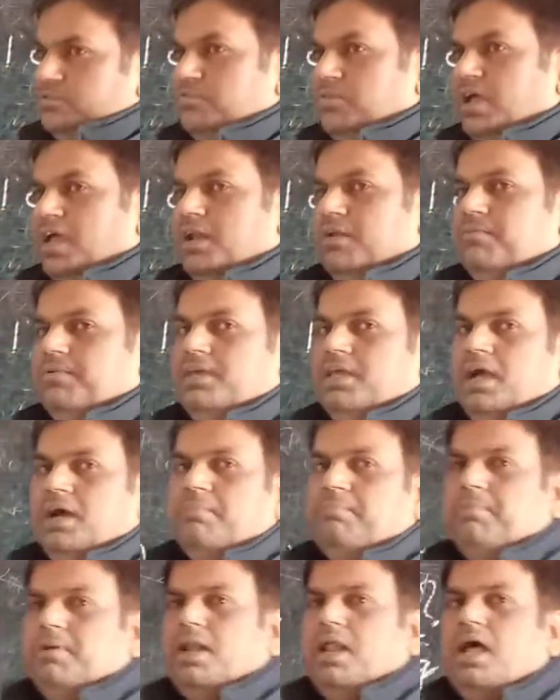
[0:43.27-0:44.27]
when we
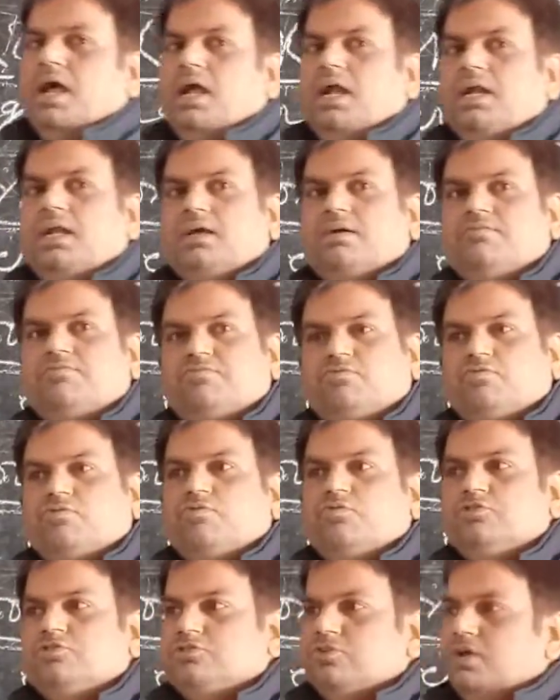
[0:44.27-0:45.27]
apply a
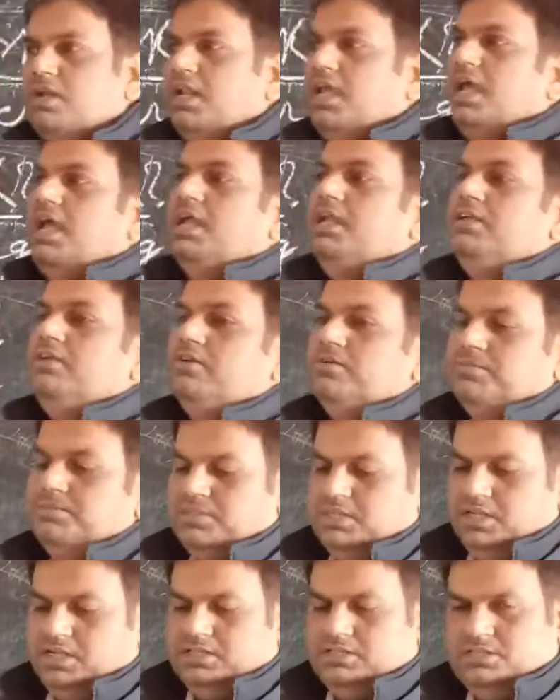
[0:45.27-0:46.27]
force on any
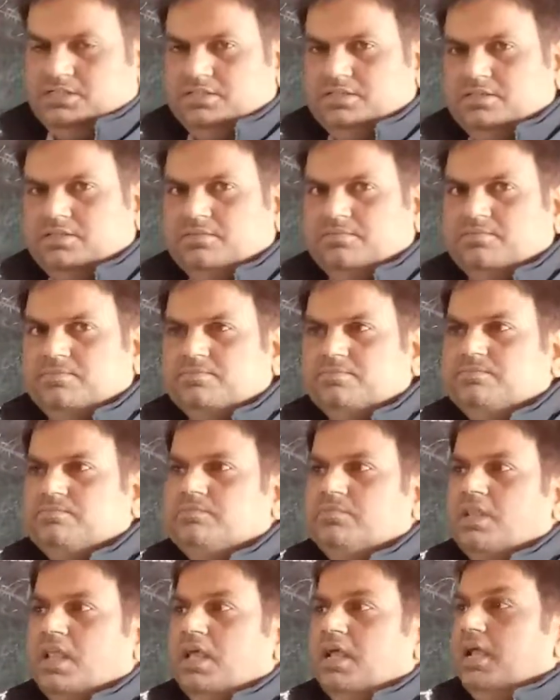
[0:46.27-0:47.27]
object
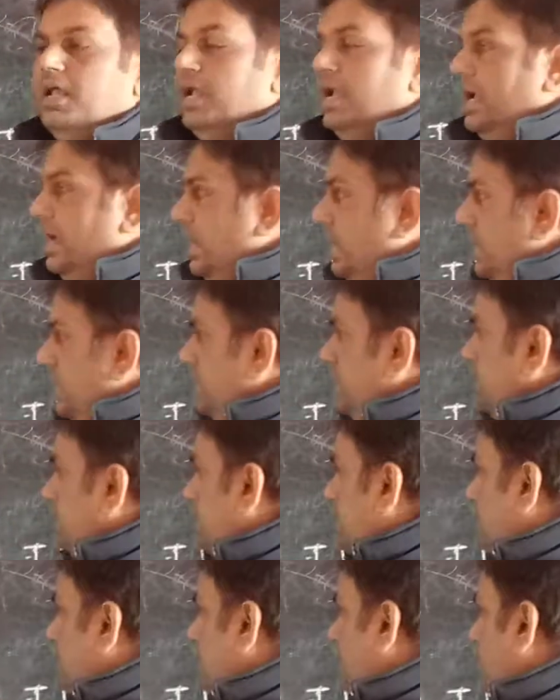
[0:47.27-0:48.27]
and
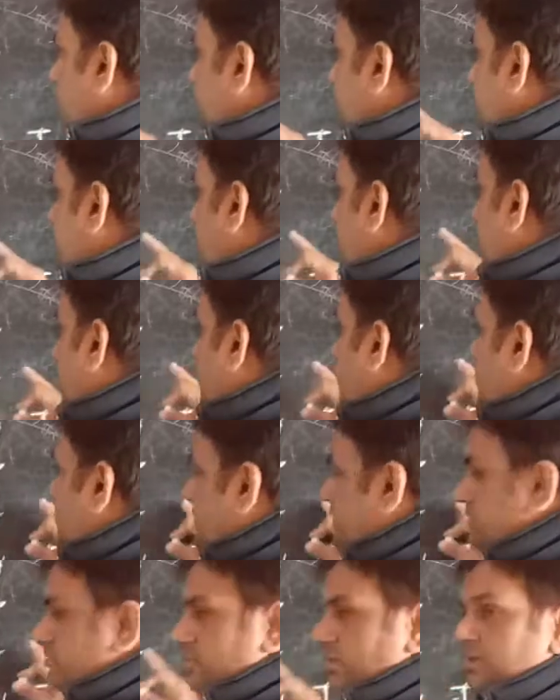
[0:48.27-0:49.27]
the
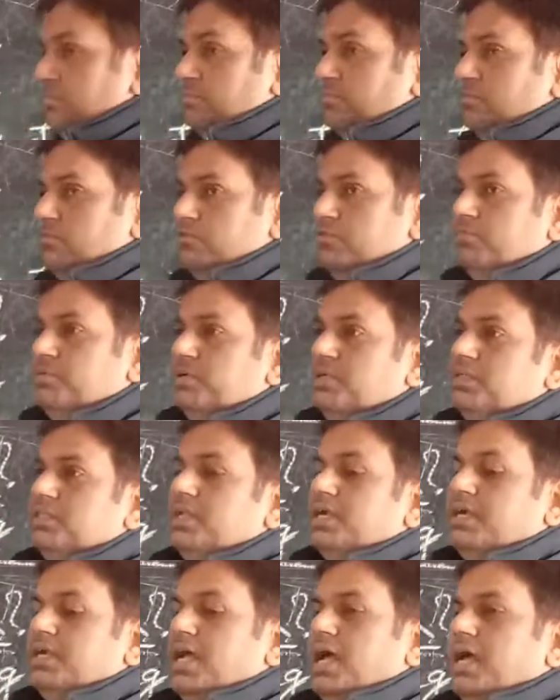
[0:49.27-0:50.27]
object will move in
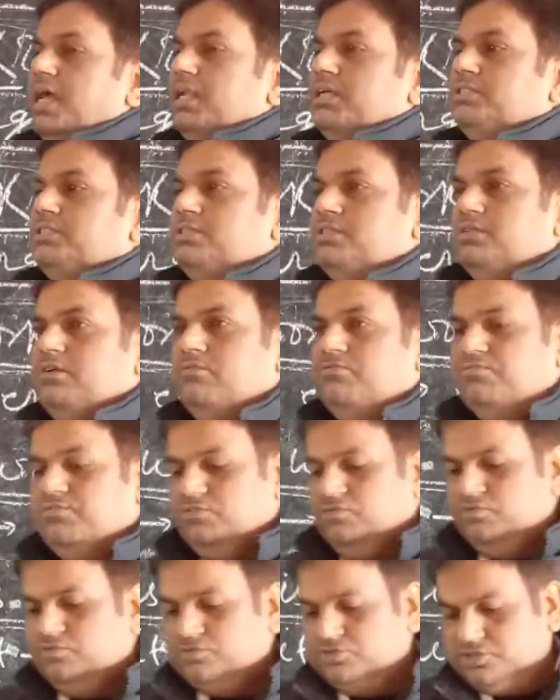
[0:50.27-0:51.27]
the direction of
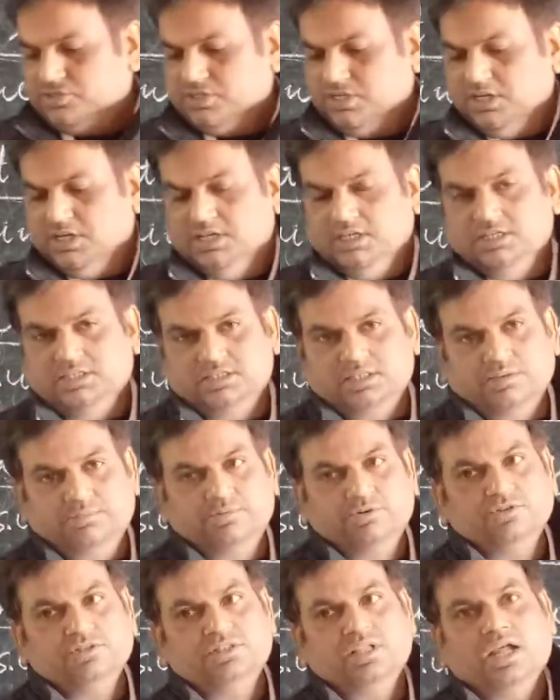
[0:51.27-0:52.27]
force.
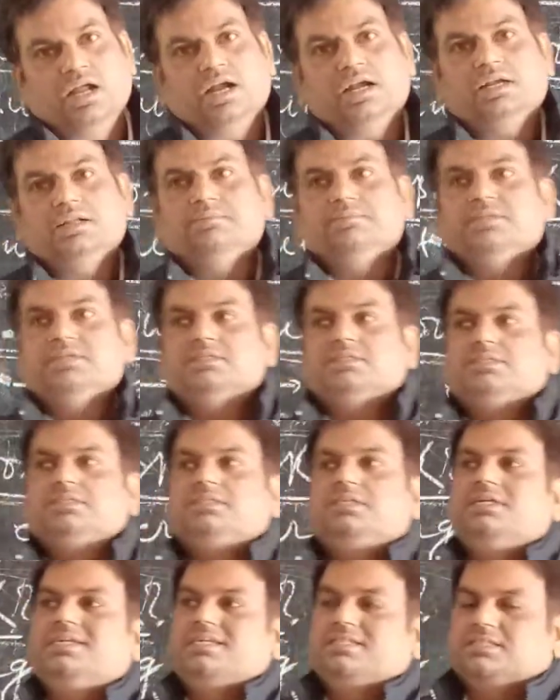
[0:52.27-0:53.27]
Suppose that if this is
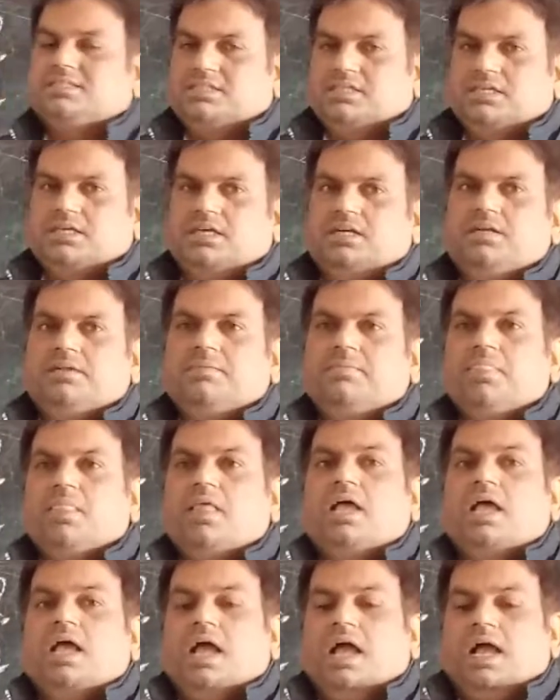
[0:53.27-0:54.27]
a duster
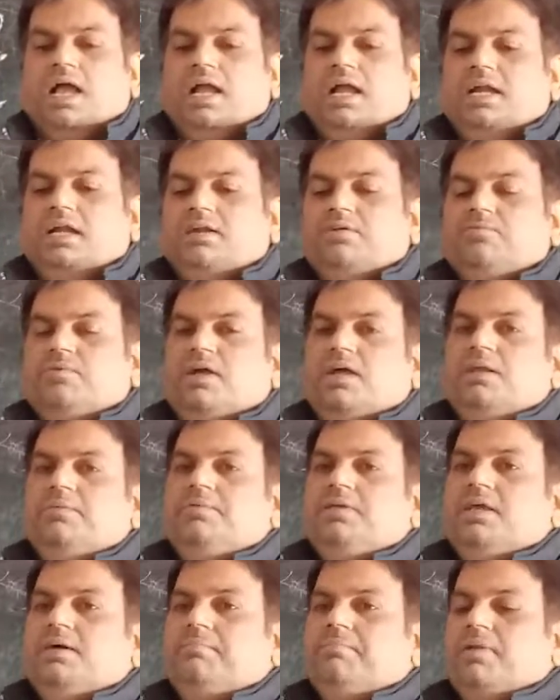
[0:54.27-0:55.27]
and when
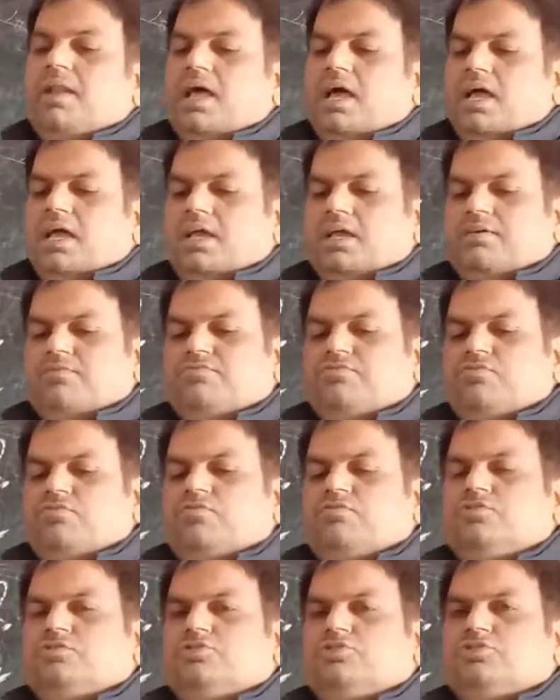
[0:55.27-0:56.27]
we apply a
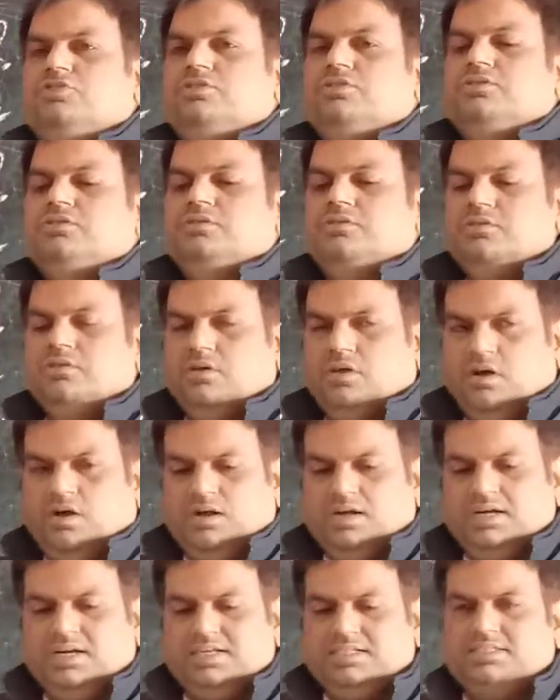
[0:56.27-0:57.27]
force
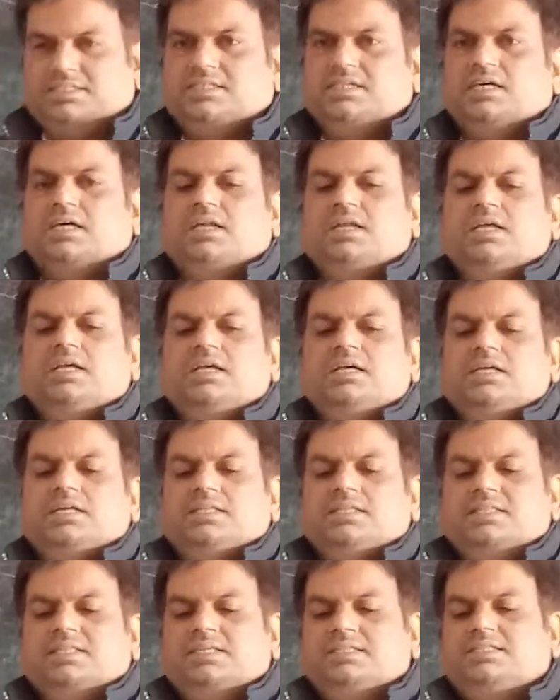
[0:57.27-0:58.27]
on duster
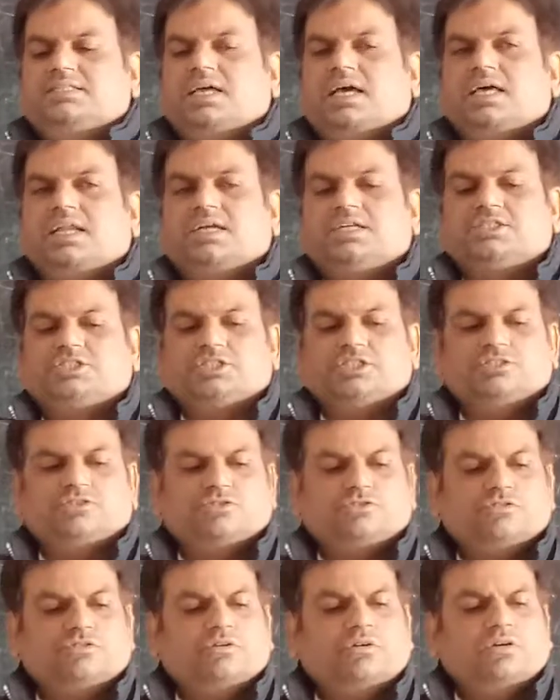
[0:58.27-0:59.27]
this direction,
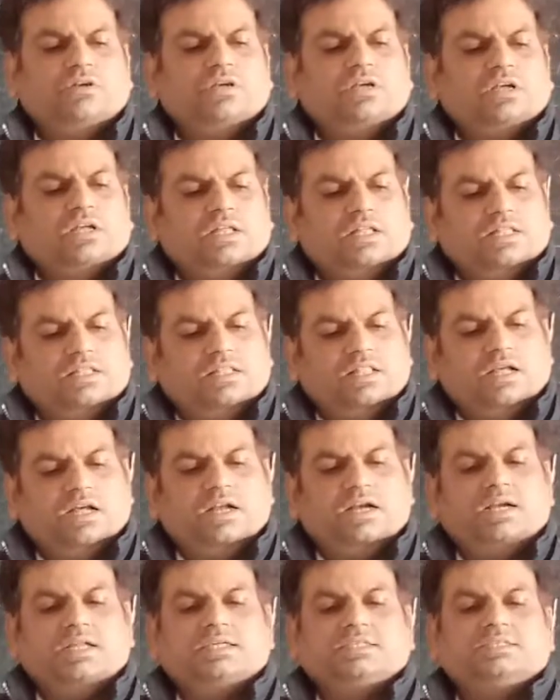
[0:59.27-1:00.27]
so the
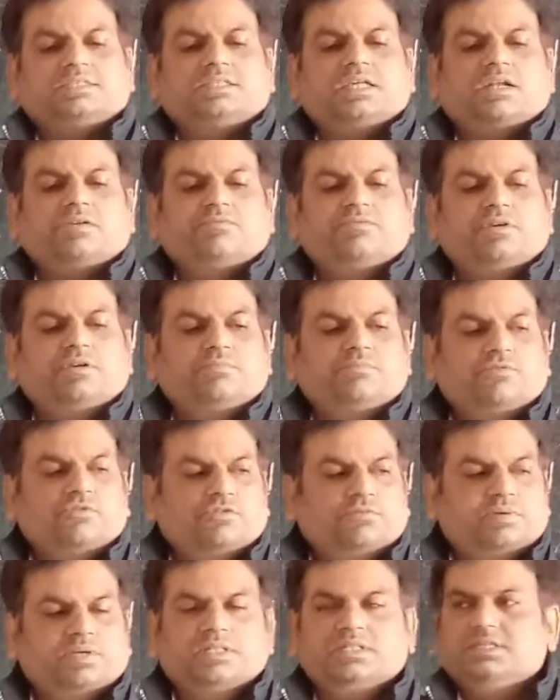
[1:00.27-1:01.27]
duster will
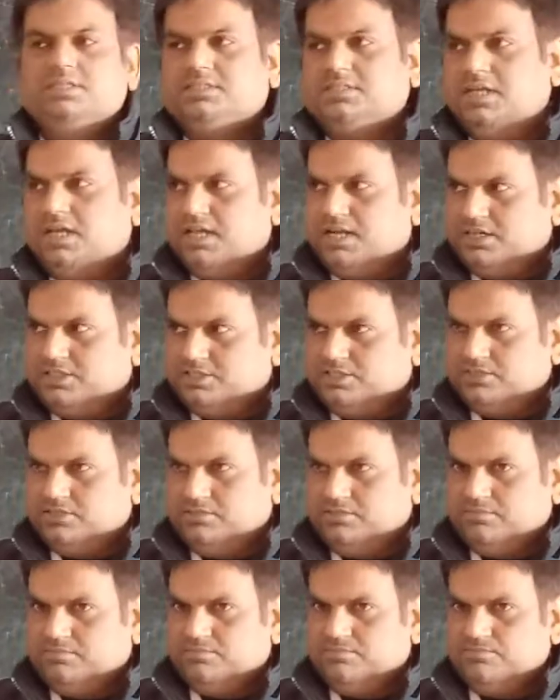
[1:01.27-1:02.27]
move in this direction.
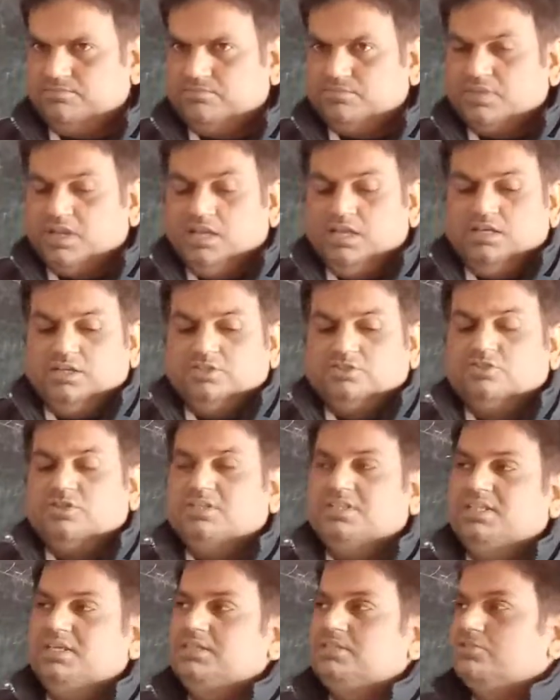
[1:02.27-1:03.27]
So
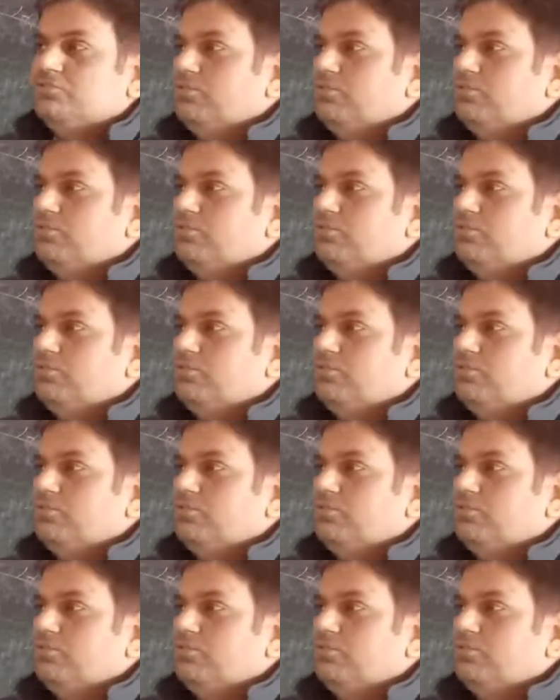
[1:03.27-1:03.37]
this